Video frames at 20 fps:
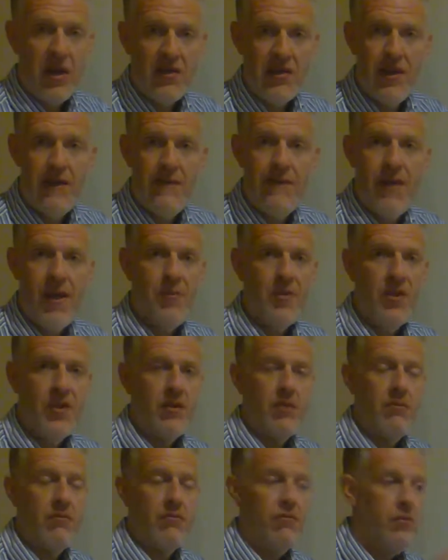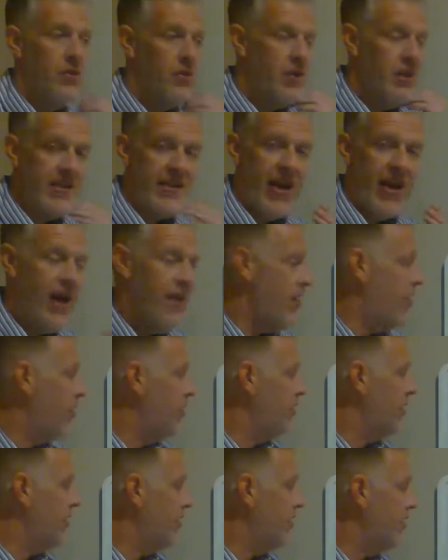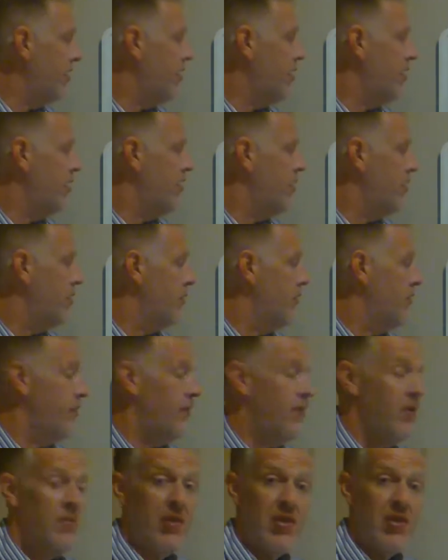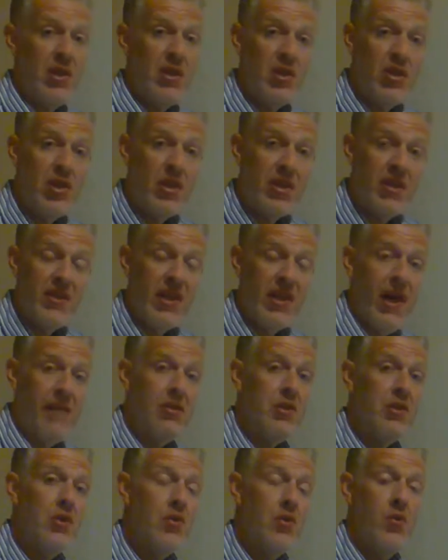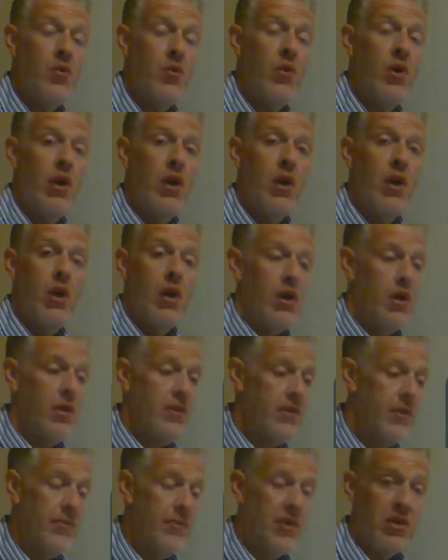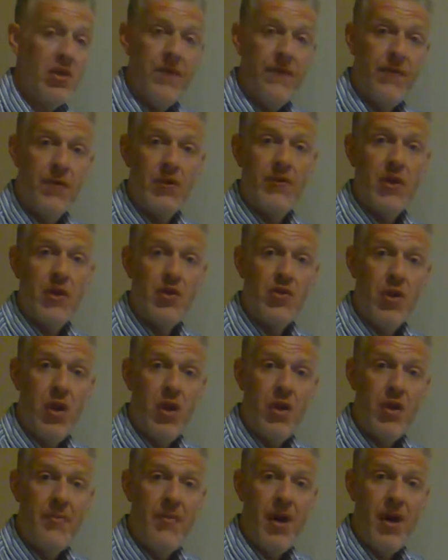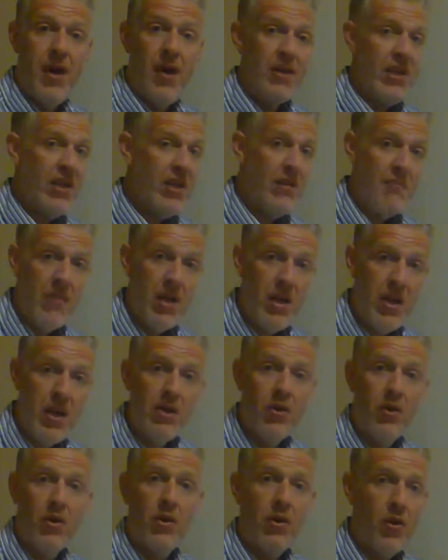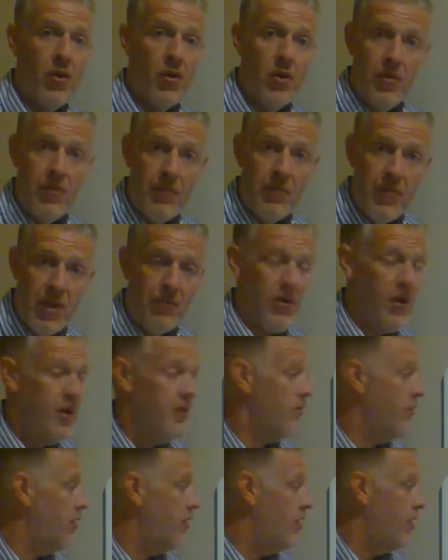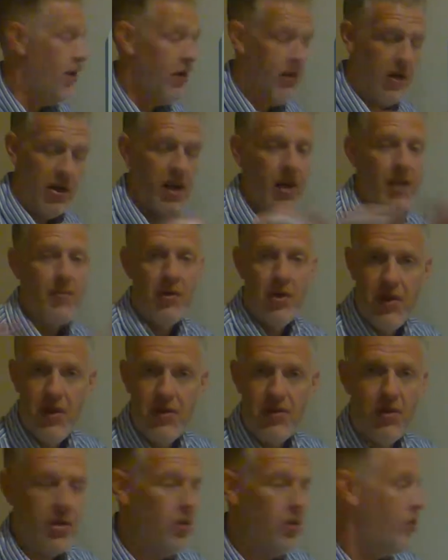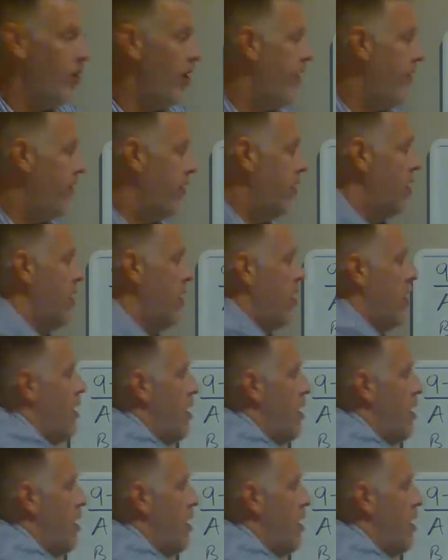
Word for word: extended family really sad that I'm going to see her, so on and so forth. But then she doesn't have to do something she feels very strongly about, eat meat or go to a meat restaurant or a hamburger restaurant or whatever.